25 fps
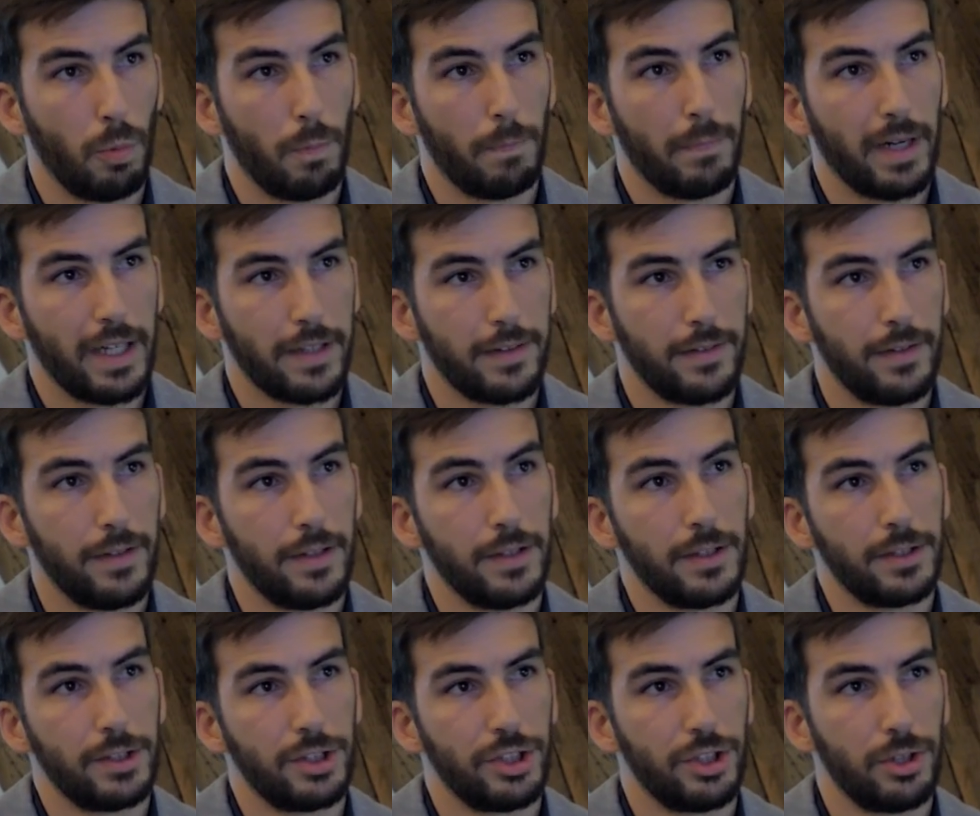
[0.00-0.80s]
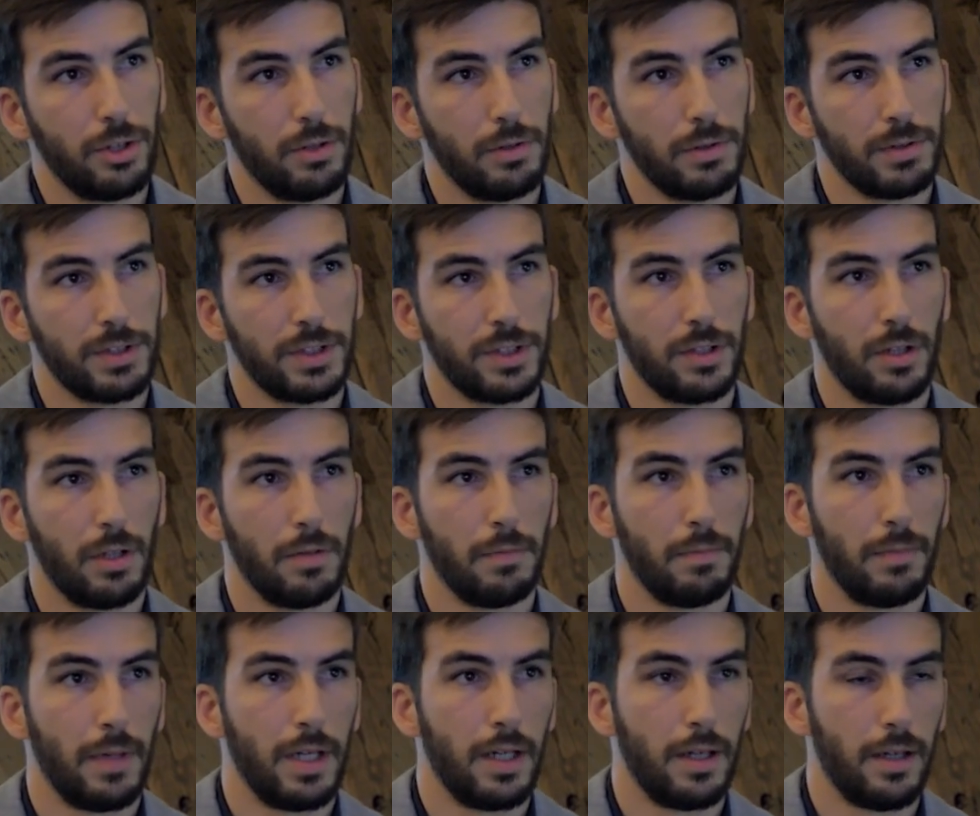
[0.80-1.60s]
but it shows
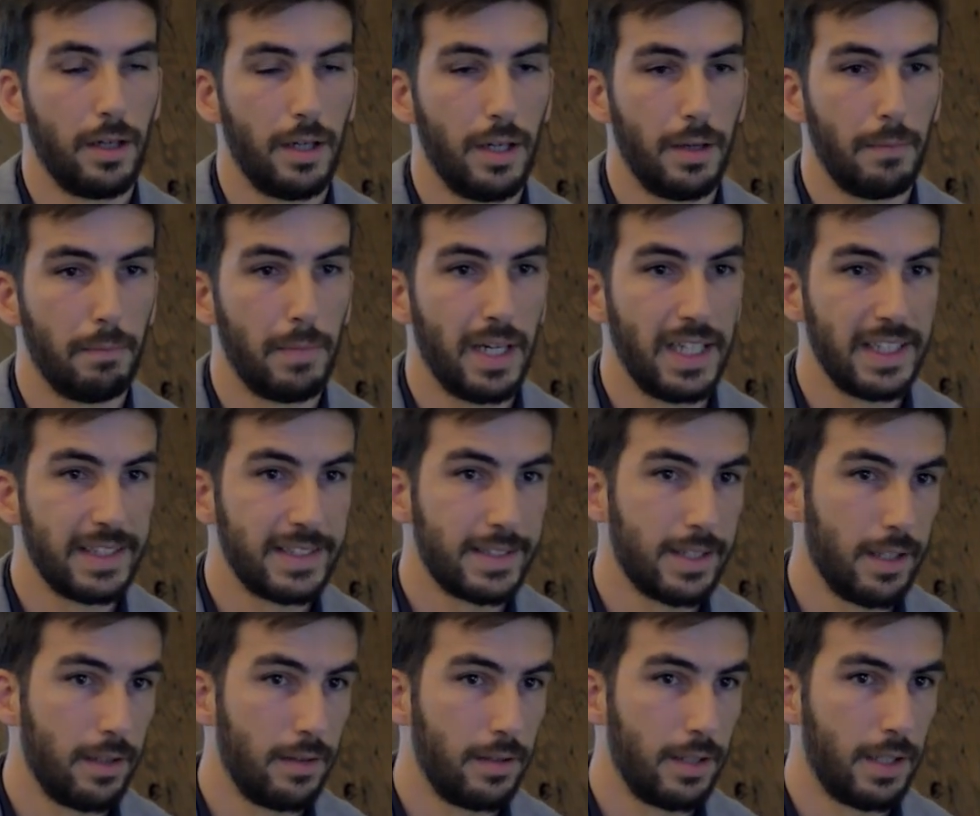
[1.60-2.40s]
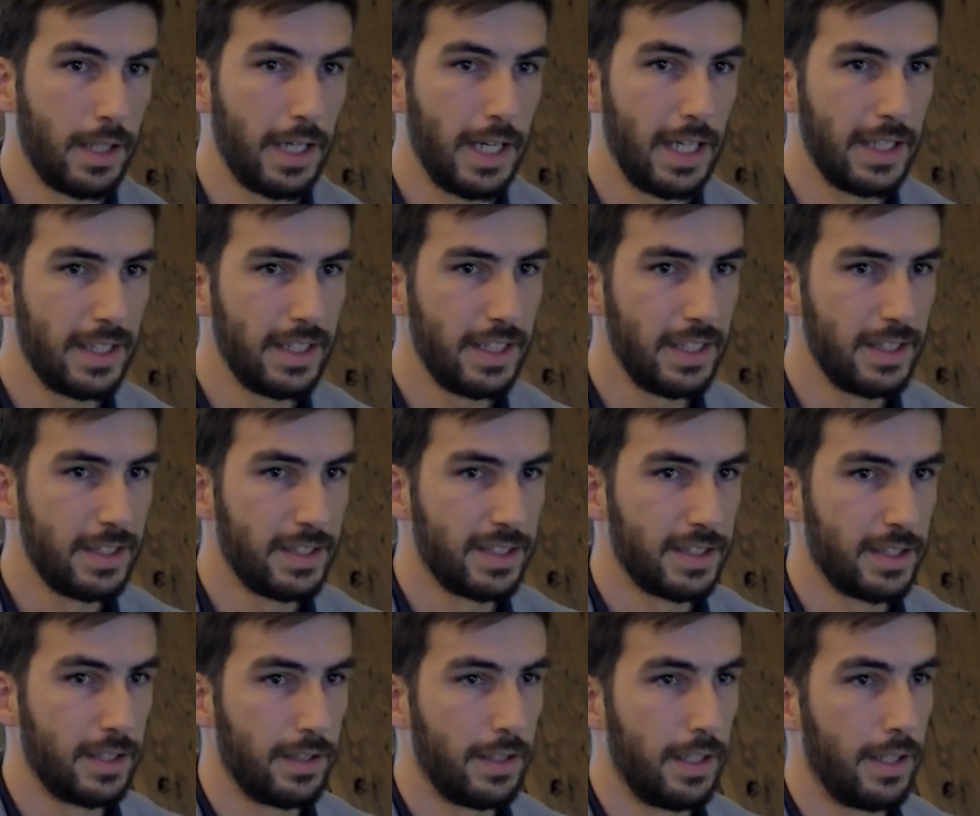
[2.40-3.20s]
some bystander
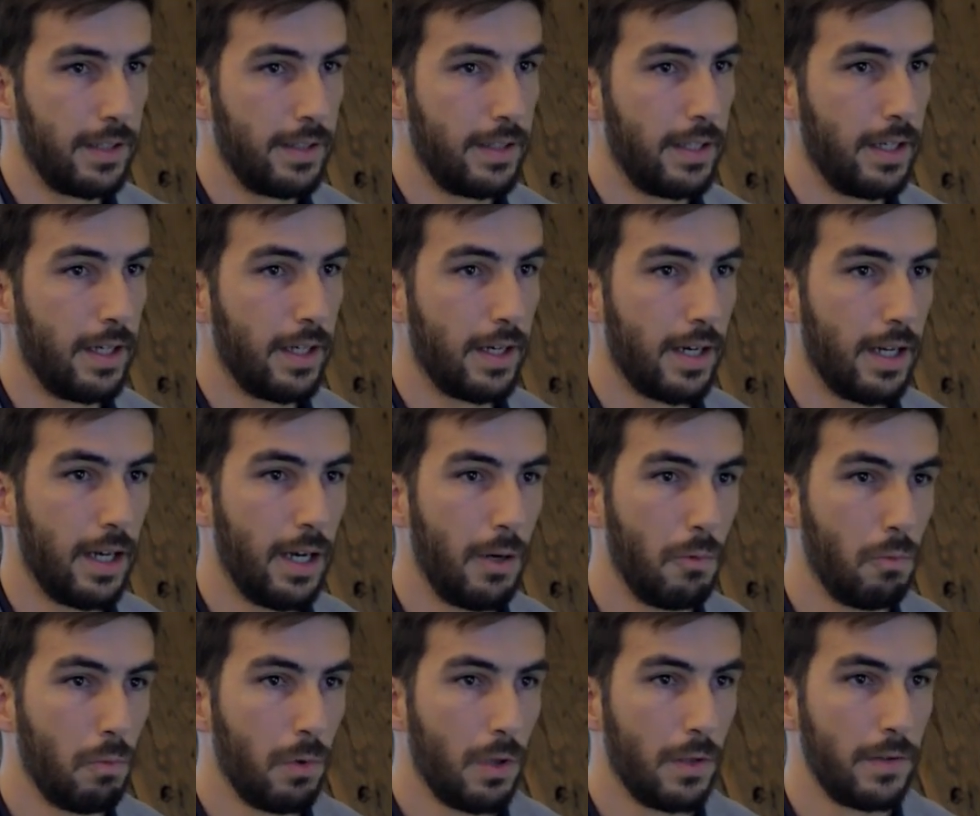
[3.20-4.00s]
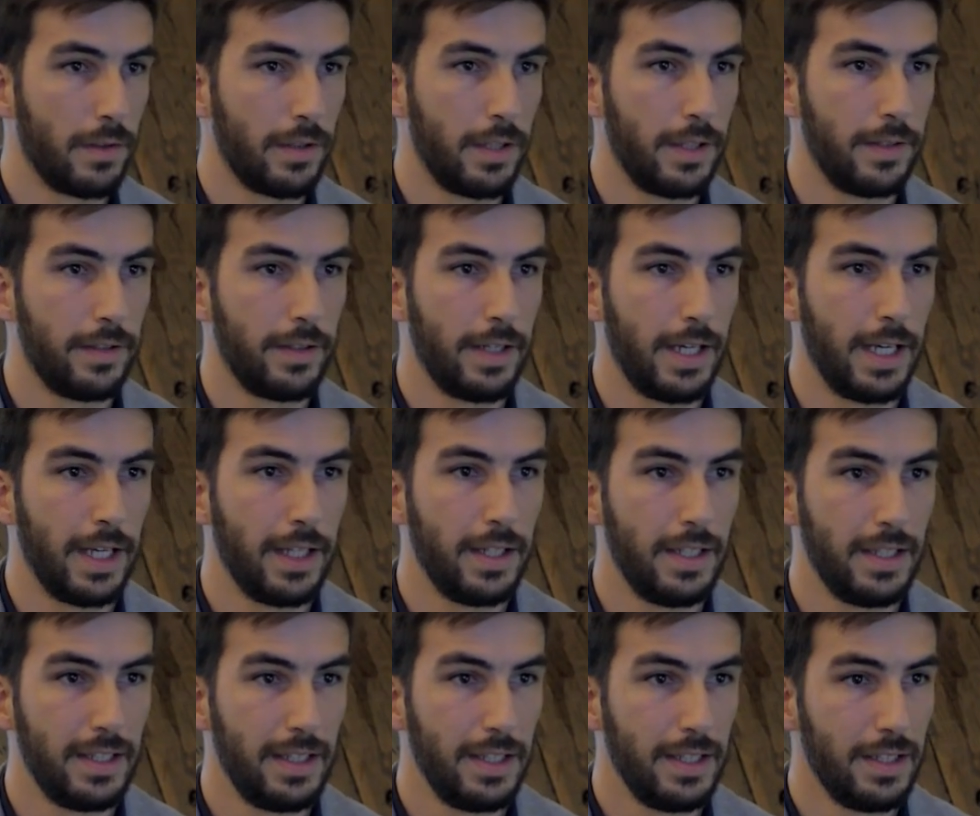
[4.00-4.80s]
edits that are unwanted
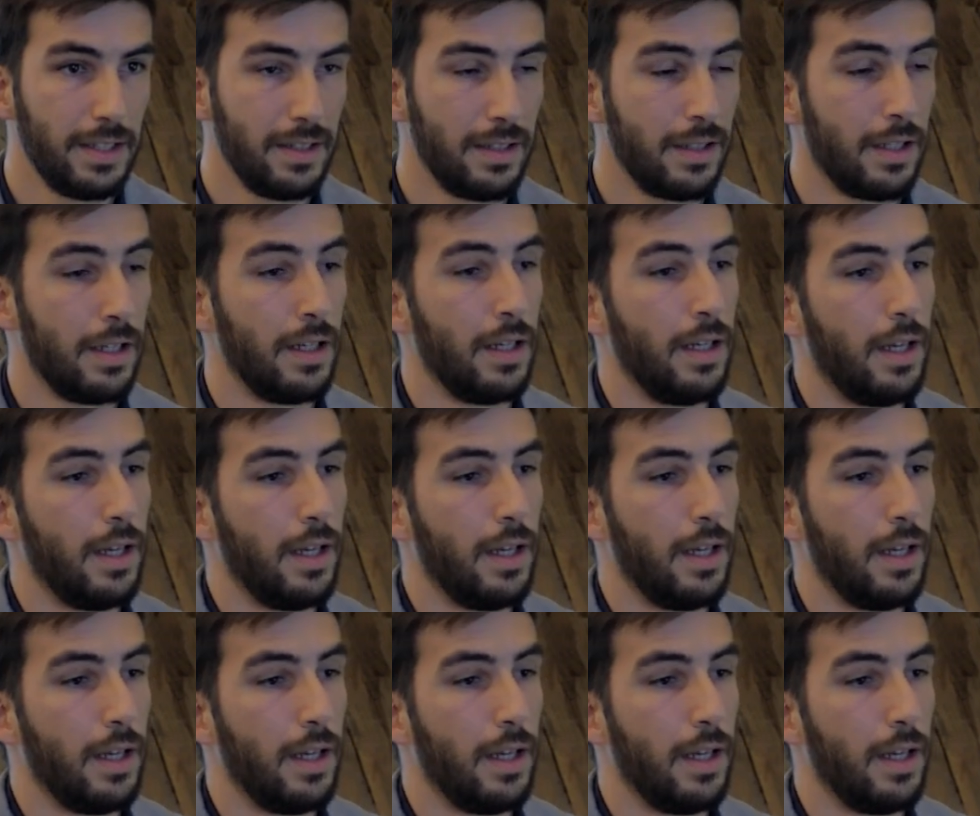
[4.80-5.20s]
editing